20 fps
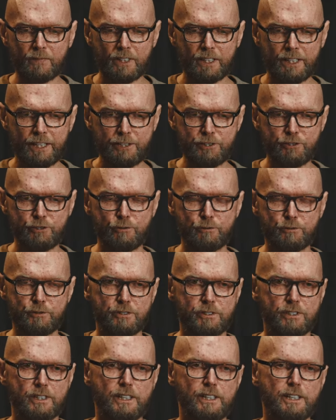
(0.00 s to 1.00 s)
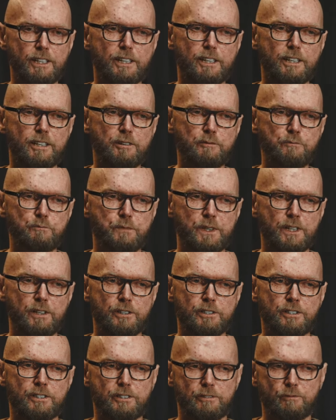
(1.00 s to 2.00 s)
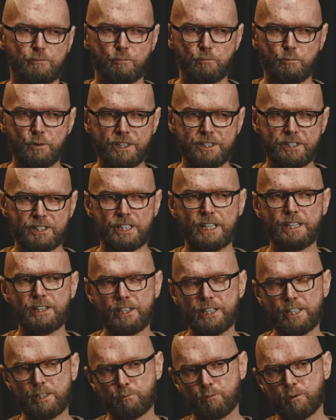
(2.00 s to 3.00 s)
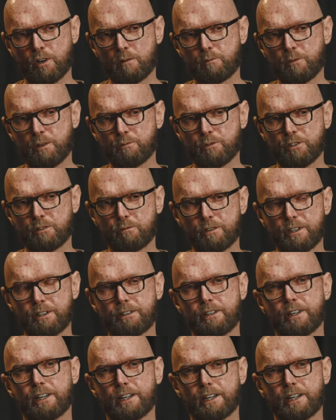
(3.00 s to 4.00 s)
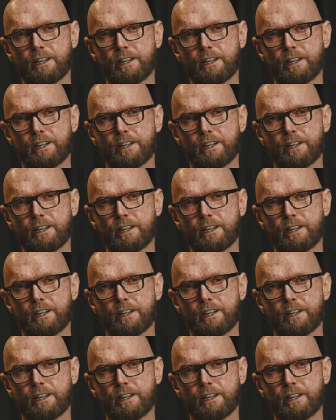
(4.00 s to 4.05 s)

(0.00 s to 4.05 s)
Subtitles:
issues, because we see these problems with